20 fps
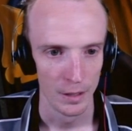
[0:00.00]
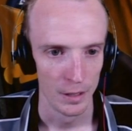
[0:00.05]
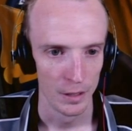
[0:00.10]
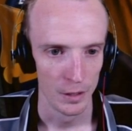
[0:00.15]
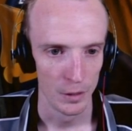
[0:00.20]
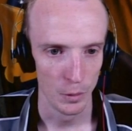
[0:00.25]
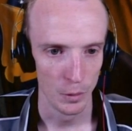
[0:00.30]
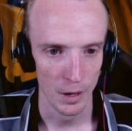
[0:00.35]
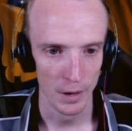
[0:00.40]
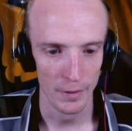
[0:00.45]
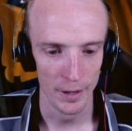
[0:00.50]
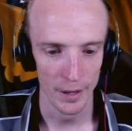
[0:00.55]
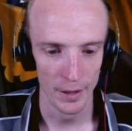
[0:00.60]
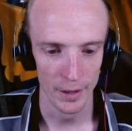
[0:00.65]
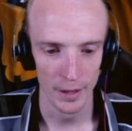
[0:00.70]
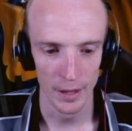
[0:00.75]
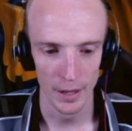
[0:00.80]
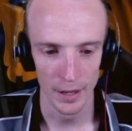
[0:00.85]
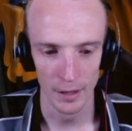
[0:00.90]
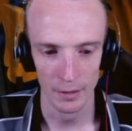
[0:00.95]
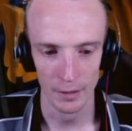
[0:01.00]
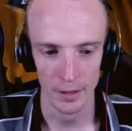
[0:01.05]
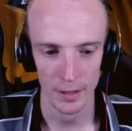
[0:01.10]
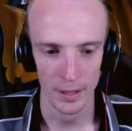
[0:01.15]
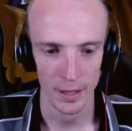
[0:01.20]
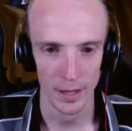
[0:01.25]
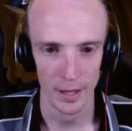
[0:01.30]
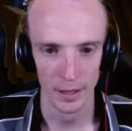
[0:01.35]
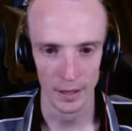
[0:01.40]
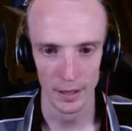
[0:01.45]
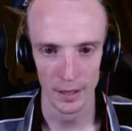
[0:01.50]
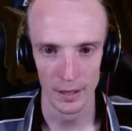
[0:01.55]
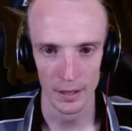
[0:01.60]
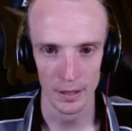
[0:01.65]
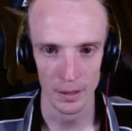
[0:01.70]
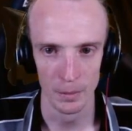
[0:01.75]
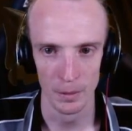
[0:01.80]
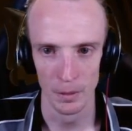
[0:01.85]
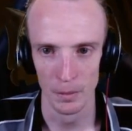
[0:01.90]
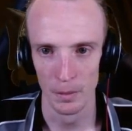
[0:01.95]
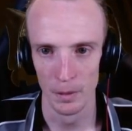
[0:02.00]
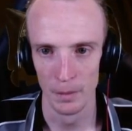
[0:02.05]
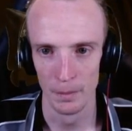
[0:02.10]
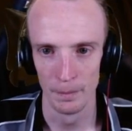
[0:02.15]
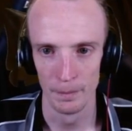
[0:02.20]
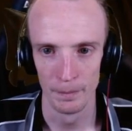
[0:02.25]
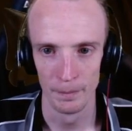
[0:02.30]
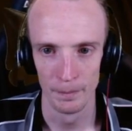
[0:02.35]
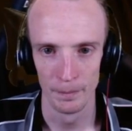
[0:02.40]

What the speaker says: do I have another Nita in deck? That's the problem.